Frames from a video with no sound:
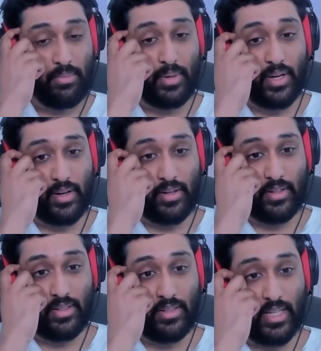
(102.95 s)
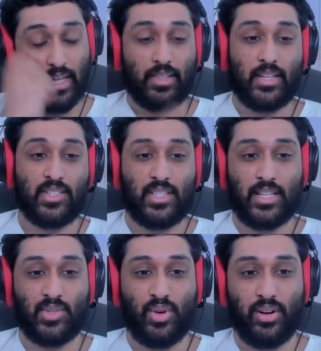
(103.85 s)
But yeah,
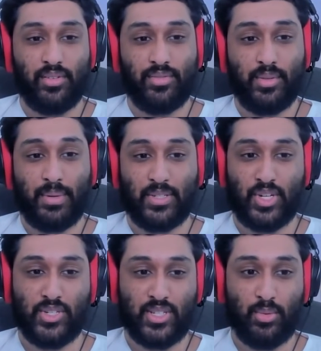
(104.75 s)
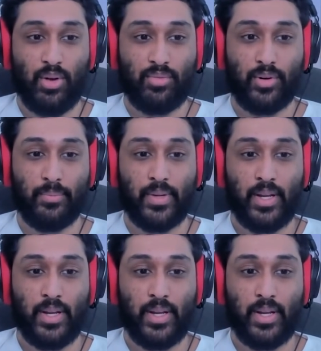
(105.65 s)
that's one of the big changes I'd want for him.